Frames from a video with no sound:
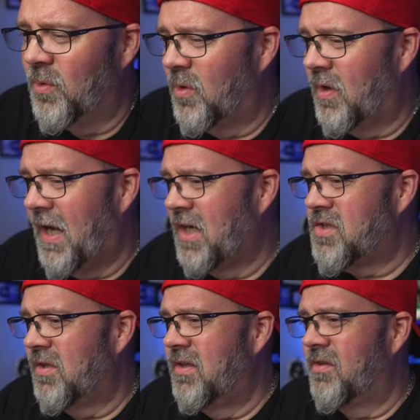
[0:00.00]
or
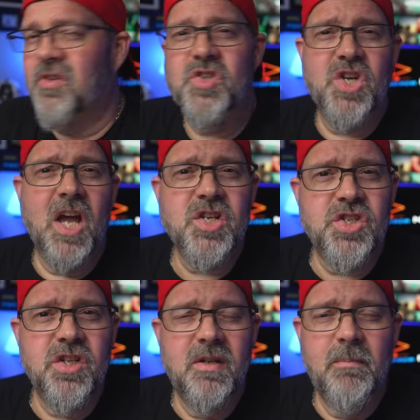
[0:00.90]
actually a
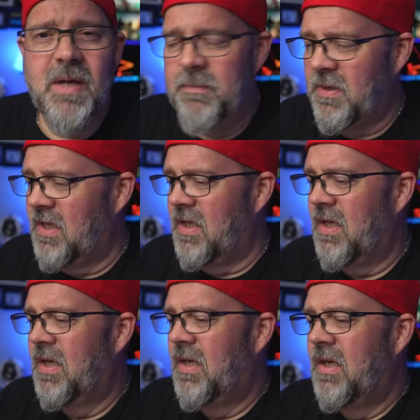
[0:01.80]
suggestion,
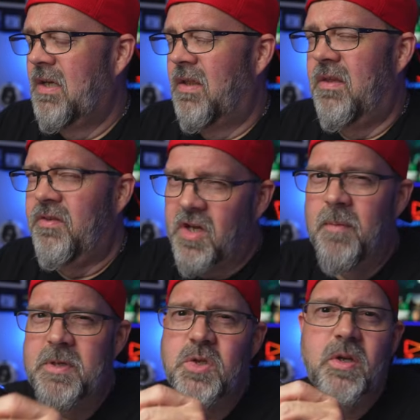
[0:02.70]
maybe these
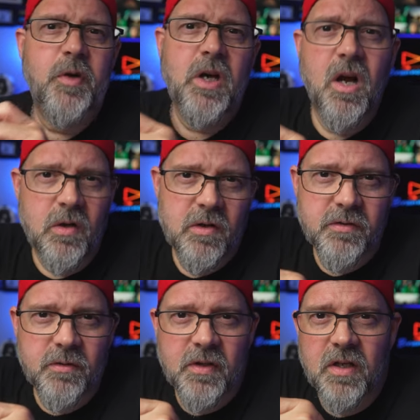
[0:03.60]
come in two different
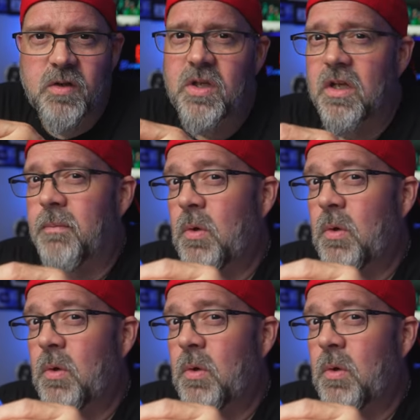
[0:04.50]
colors, okay? You can get them